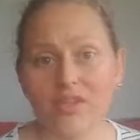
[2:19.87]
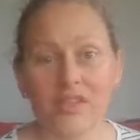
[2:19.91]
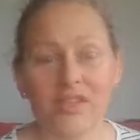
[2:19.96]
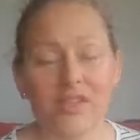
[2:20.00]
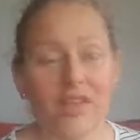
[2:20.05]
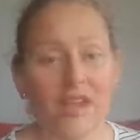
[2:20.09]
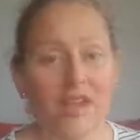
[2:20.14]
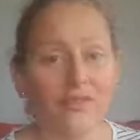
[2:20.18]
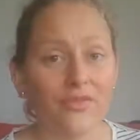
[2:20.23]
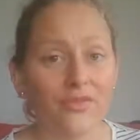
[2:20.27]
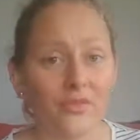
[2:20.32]
they
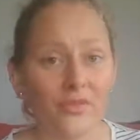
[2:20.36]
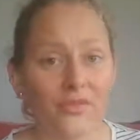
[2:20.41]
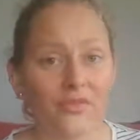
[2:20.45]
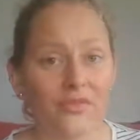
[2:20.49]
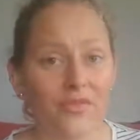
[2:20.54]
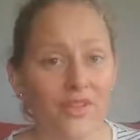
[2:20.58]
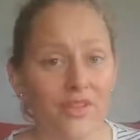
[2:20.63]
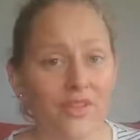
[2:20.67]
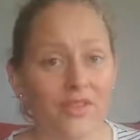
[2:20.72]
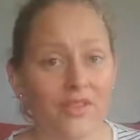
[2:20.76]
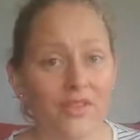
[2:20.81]
have to
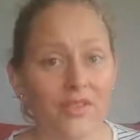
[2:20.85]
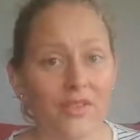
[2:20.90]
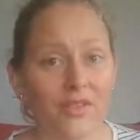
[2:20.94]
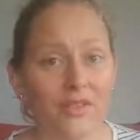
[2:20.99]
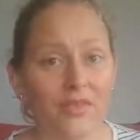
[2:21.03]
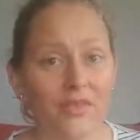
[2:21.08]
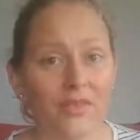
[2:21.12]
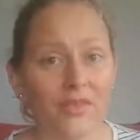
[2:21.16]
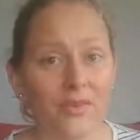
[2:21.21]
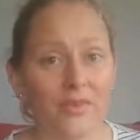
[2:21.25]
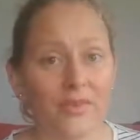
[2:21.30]
invest a
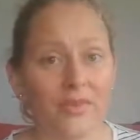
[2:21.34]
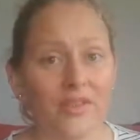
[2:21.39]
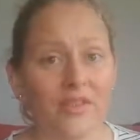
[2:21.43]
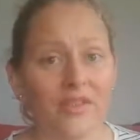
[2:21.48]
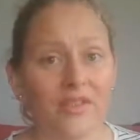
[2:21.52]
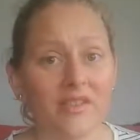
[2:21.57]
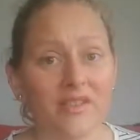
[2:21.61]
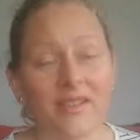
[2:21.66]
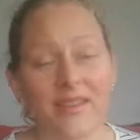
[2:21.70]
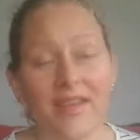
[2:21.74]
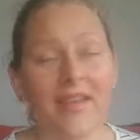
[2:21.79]
little
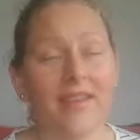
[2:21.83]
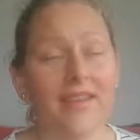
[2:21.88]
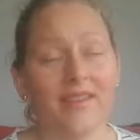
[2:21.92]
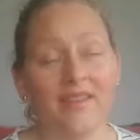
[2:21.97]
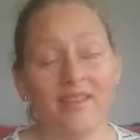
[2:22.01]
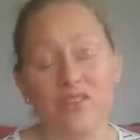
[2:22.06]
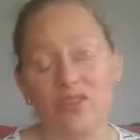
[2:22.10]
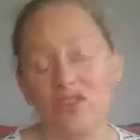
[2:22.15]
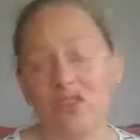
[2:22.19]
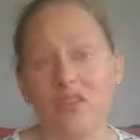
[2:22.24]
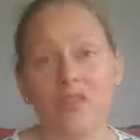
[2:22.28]
bit and
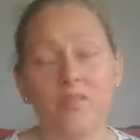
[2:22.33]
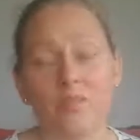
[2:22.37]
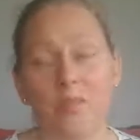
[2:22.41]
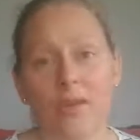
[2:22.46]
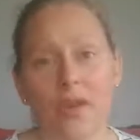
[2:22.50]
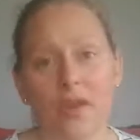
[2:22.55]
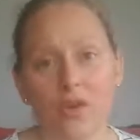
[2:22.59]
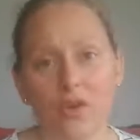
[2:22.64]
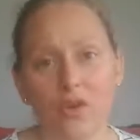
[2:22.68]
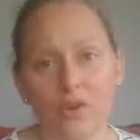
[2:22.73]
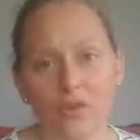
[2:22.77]
they just
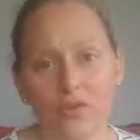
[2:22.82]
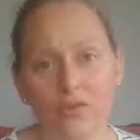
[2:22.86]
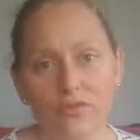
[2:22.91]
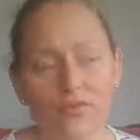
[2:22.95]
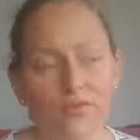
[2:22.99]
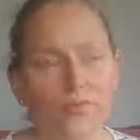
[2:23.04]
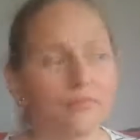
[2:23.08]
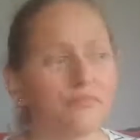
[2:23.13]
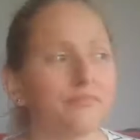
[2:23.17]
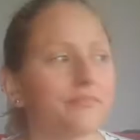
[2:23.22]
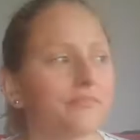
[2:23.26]
back off.